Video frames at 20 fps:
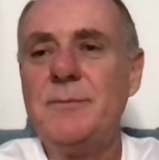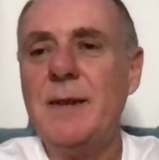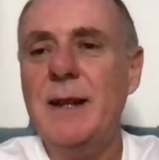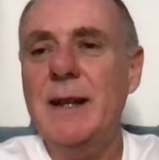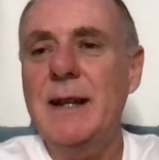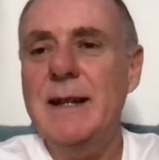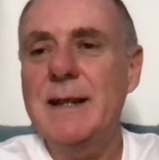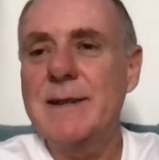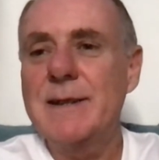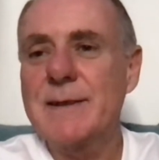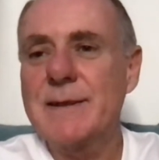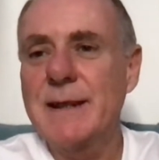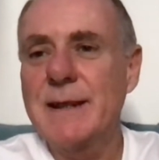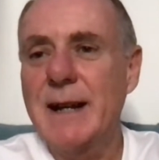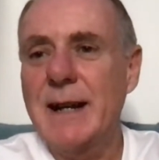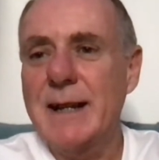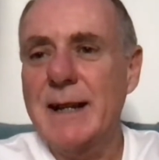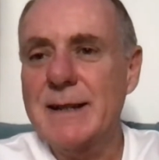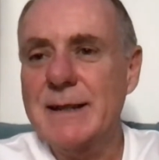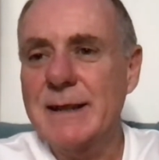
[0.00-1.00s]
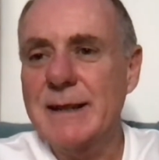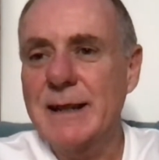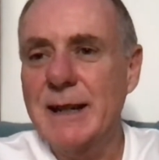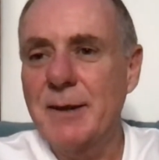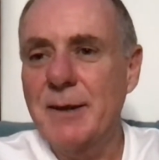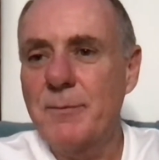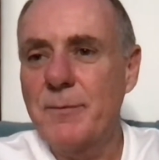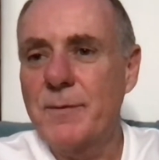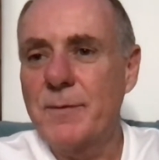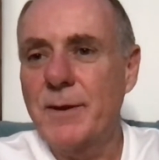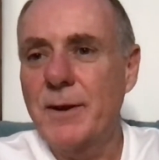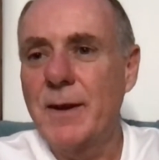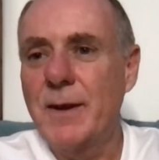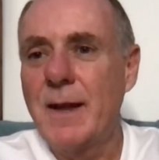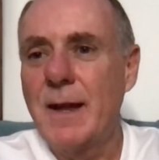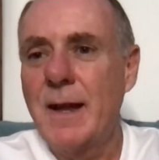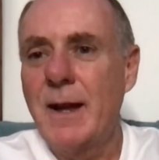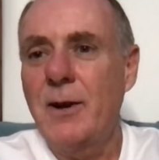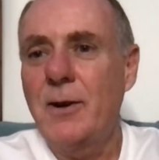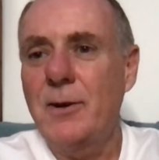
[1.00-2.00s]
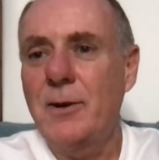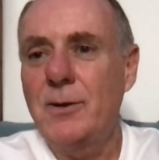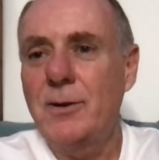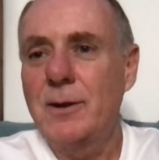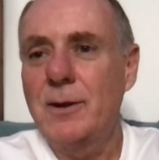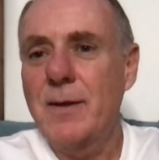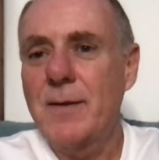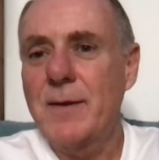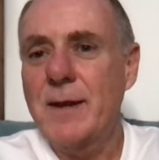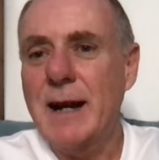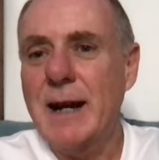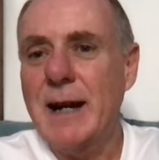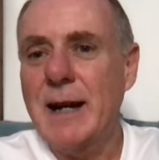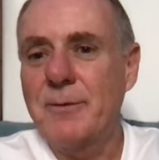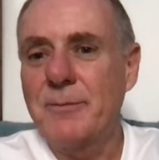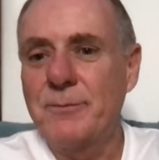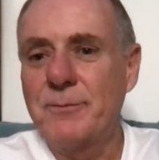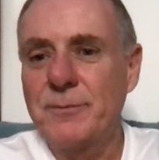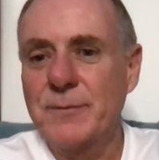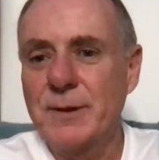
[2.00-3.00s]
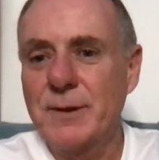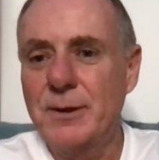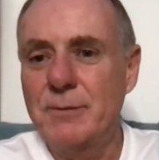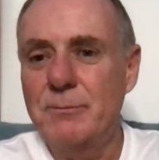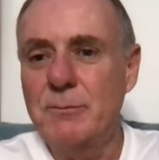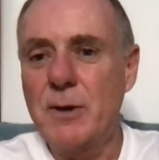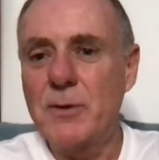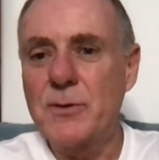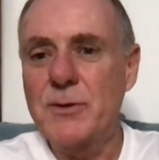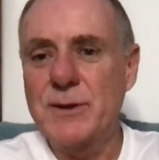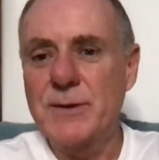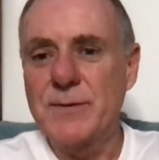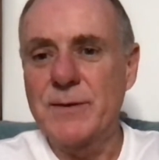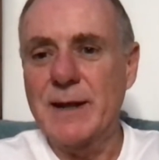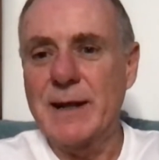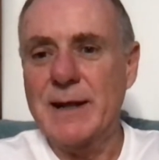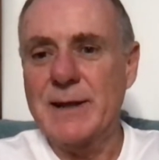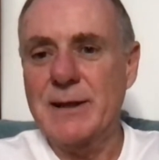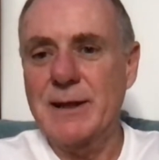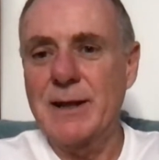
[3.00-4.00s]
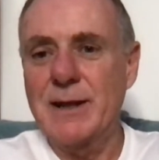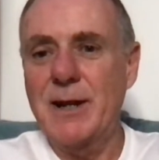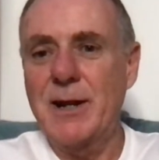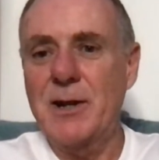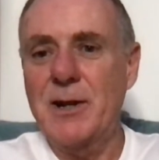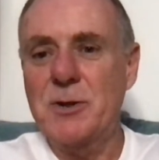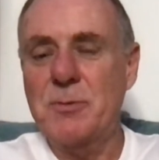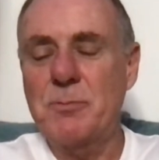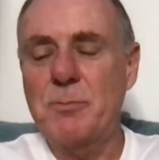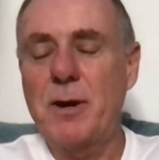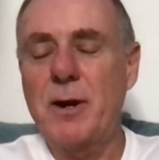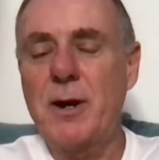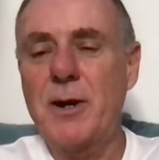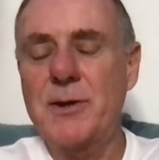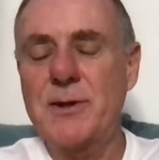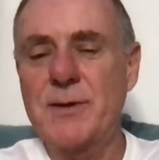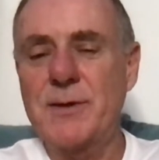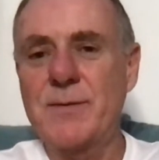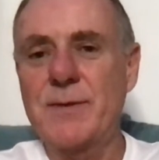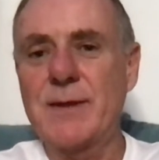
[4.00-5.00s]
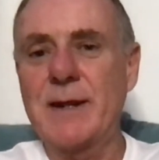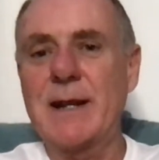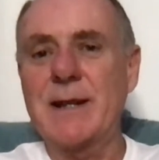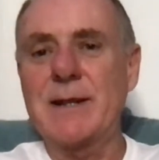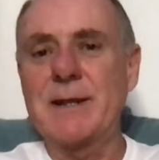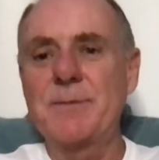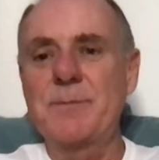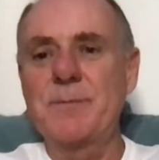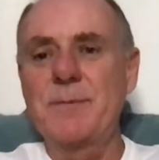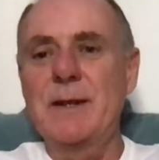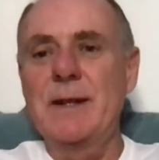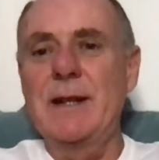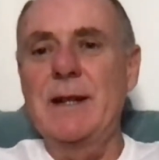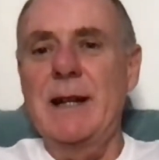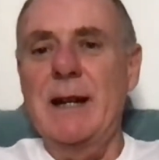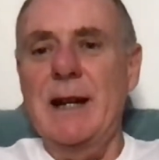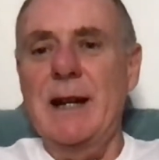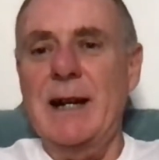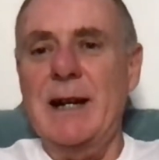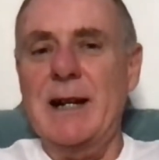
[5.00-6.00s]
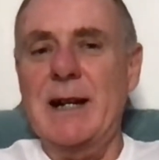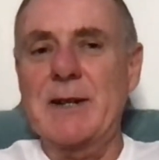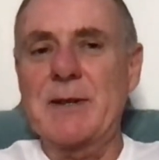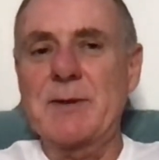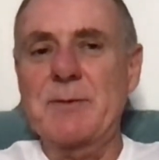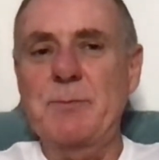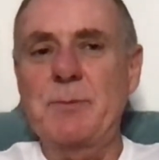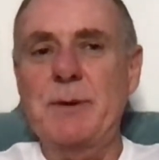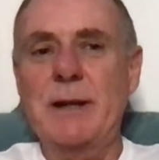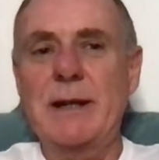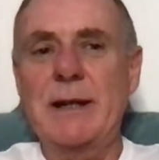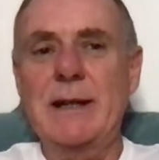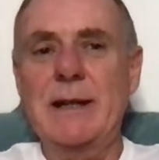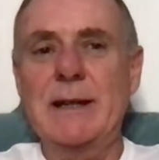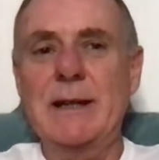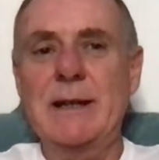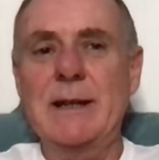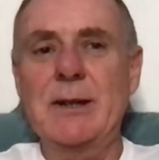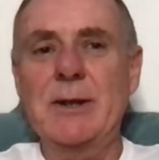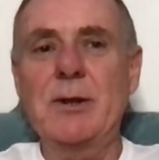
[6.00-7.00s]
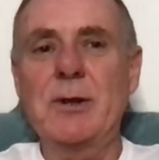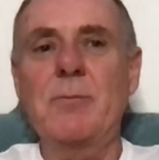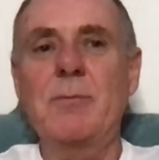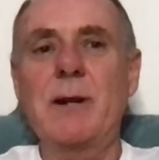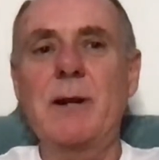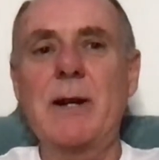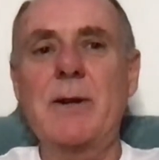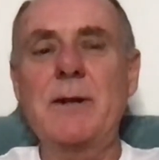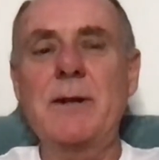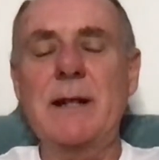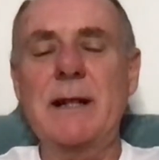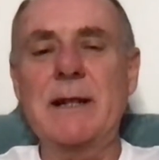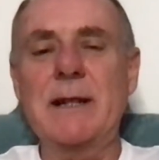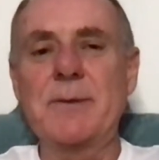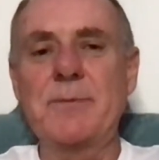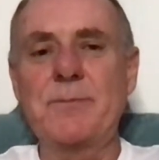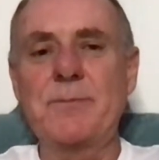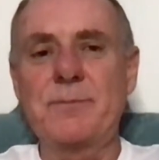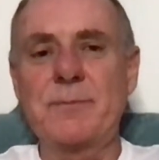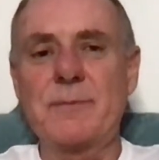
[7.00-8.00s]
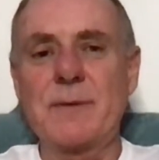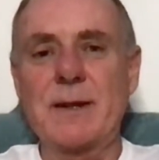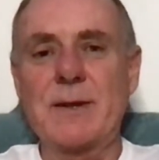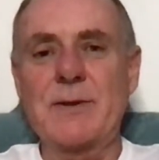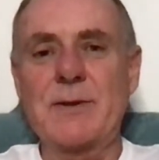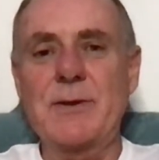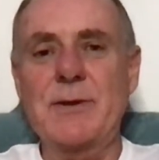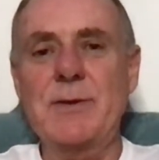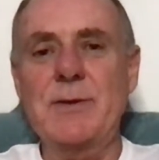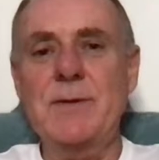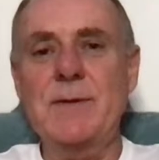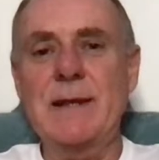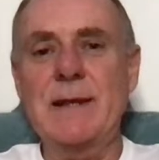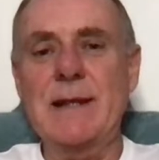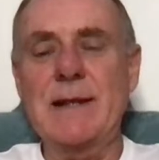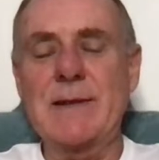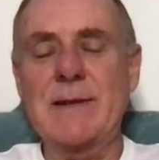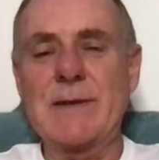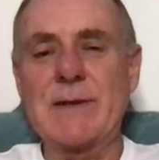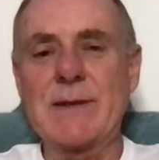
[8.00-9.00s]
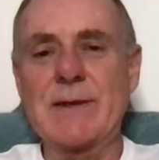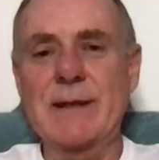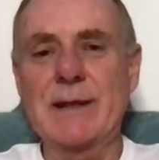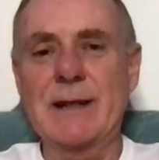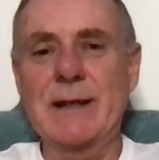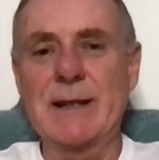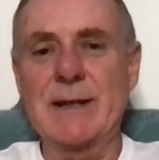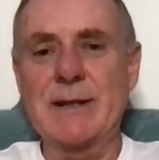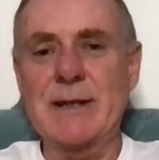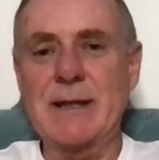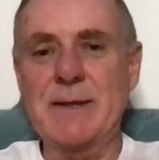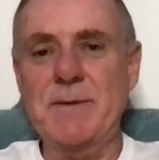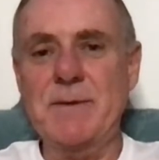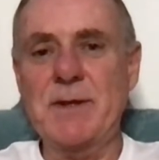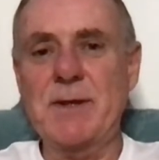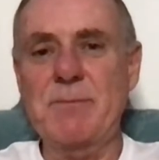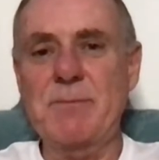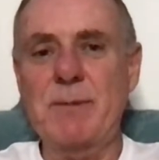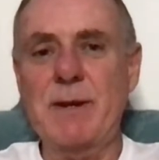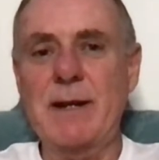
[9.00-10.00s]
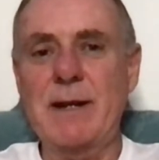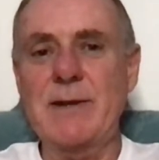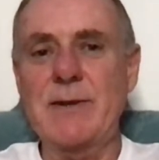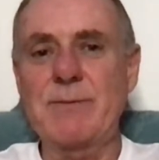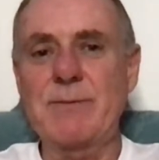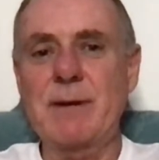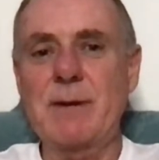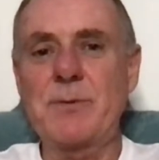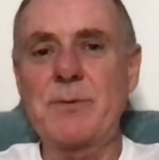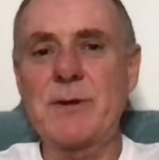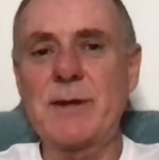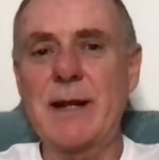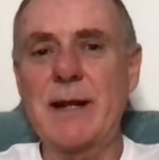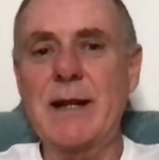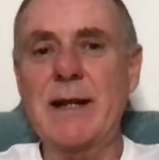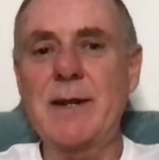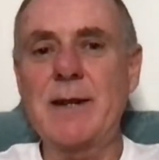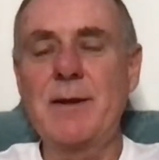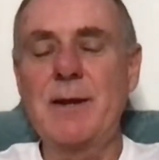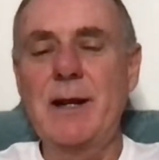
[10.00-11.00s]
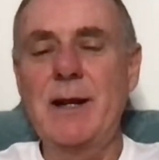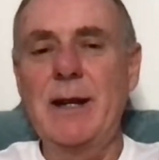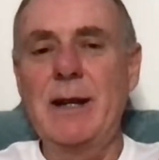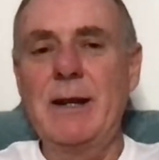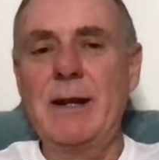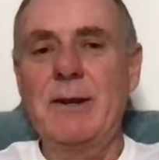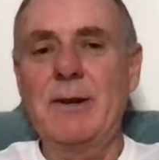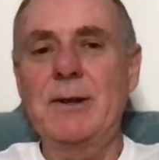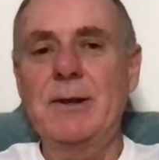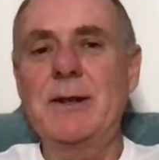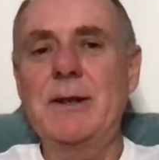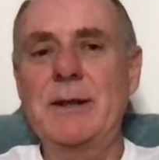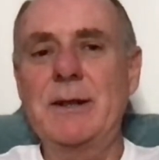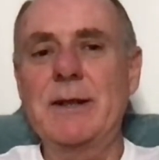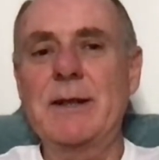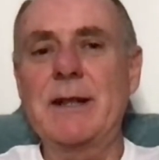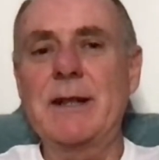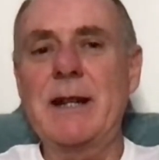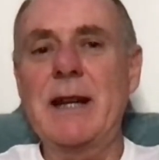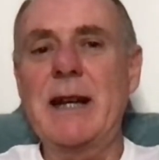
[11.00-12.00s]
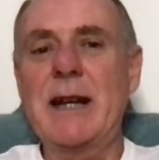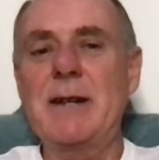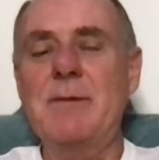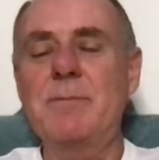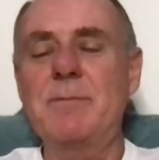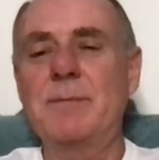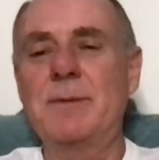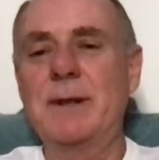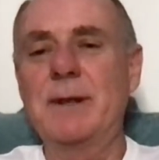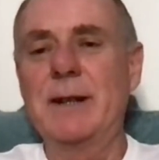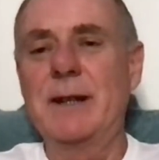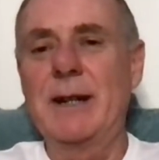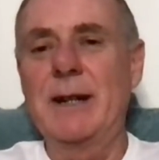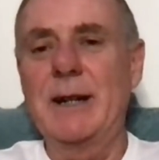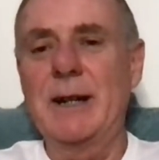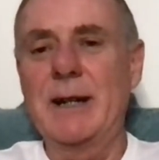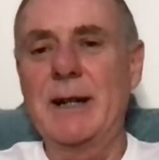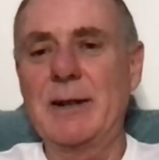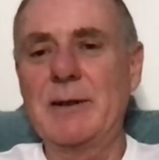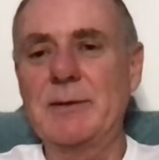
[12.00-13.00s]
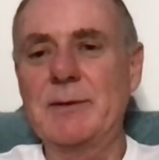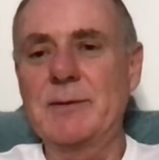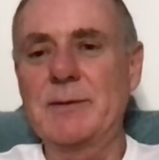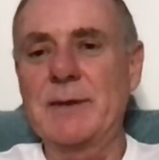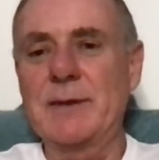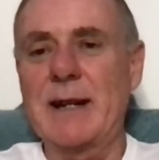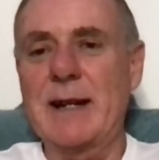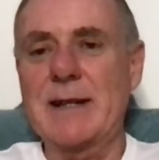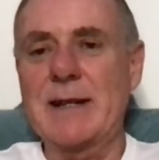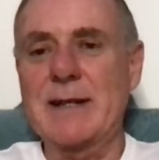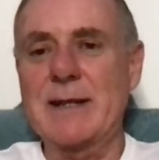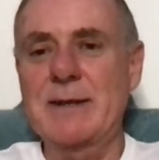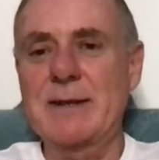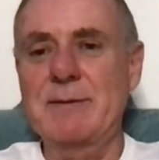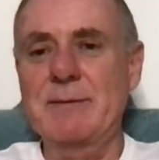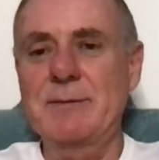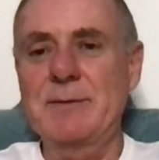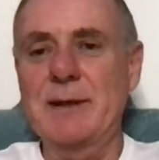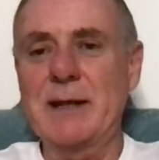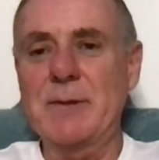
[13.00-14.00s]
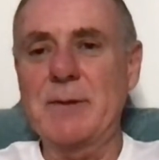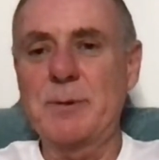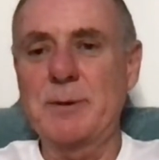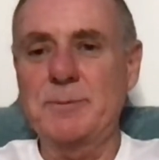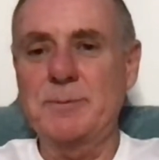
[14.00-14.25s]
is that all of that, or most of that, a large part of that, has been uploaded to this Service Space website under the name of Ask Philip.